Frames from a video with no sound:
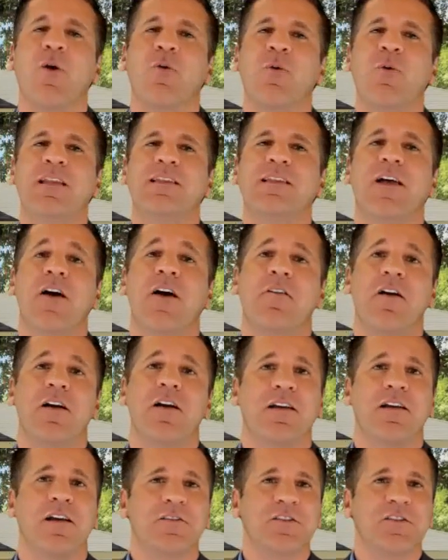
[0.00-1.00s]
We love our
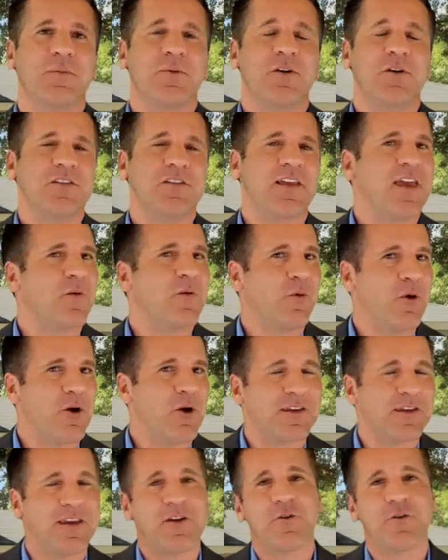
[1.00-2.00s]
customers and
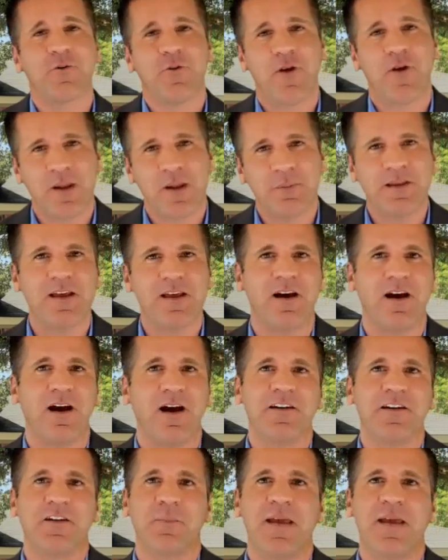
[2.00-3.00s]
work incredibly
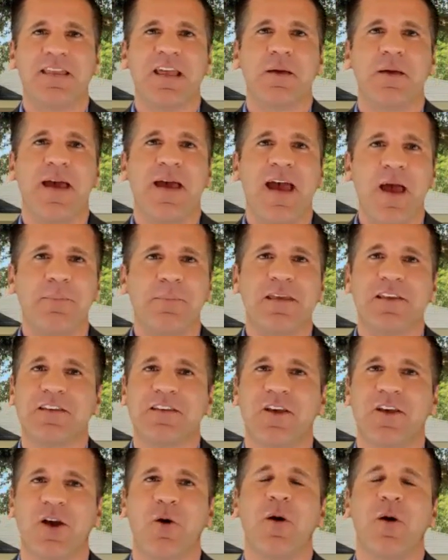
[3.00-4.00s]
hard to make them happy,
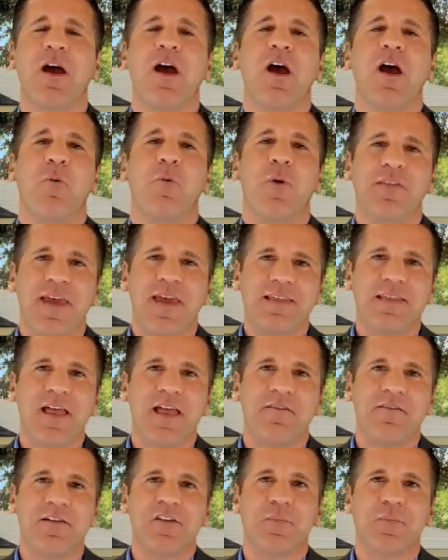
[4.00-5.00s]
so when they
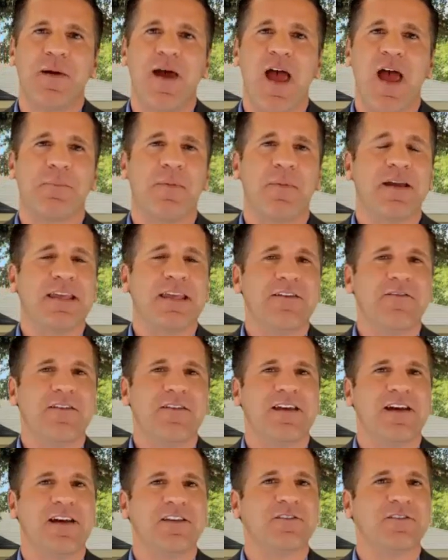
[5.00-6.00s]
love us back by
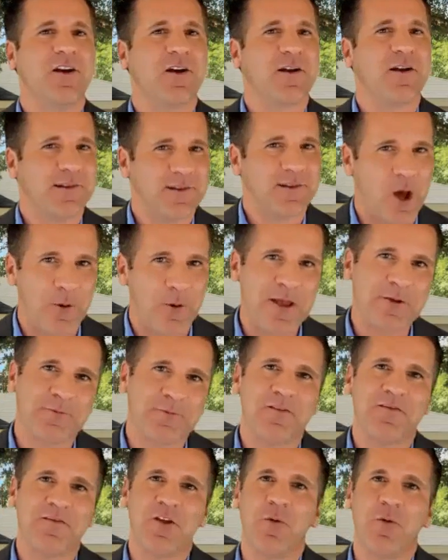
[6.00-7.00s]
giving us a glowing
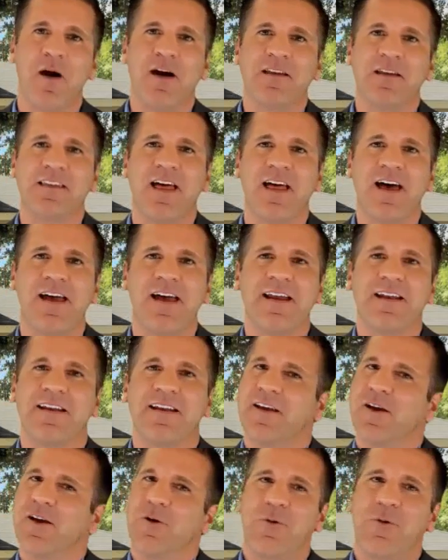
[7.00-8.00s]
review online,
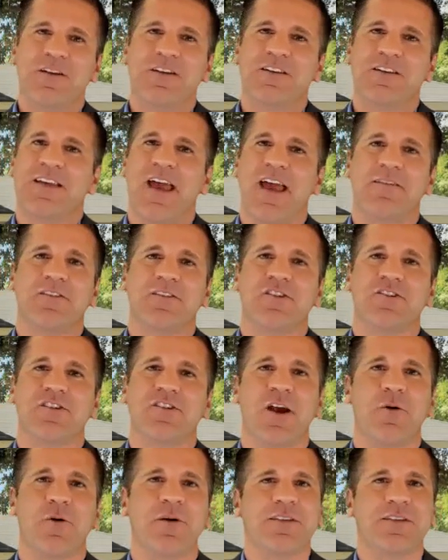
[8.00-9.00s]
we just have to
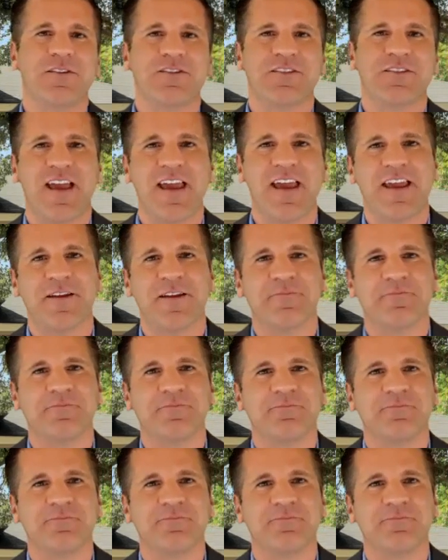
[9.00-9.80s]
share what they're saying.